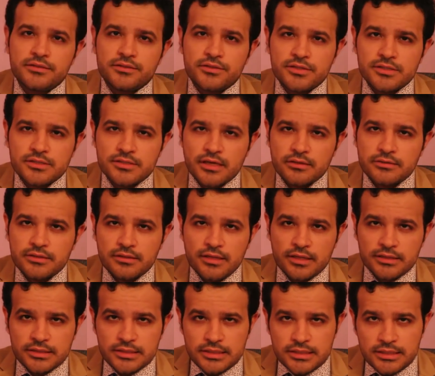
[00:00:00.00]
And it turns
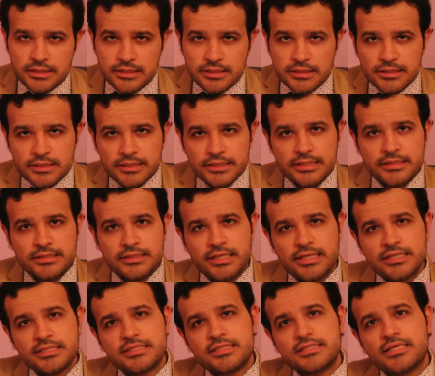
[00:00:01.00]
out that he
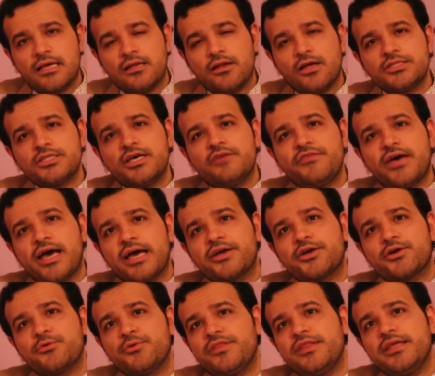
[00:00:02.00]
contains a lot of
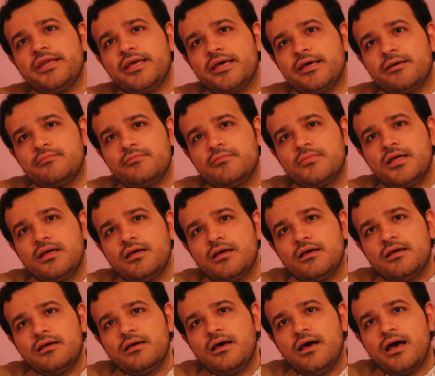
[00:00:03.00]
anger within him.
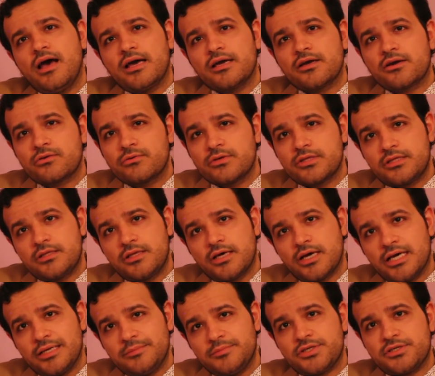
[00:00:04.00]
Anger with
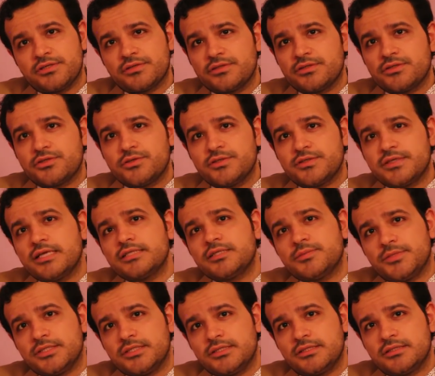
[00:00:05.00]
time turns into
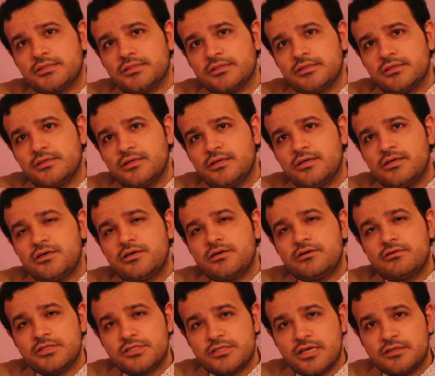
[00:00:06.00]
resentment.
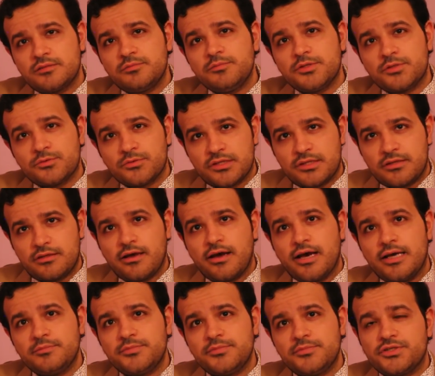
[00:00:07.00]
Resentment with
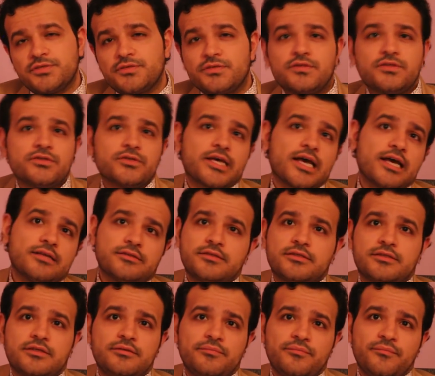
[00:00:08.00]
time turns into
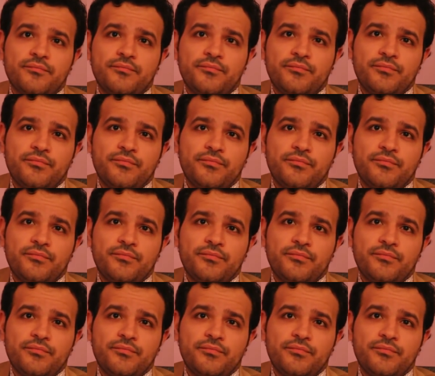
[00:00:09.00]
cancer.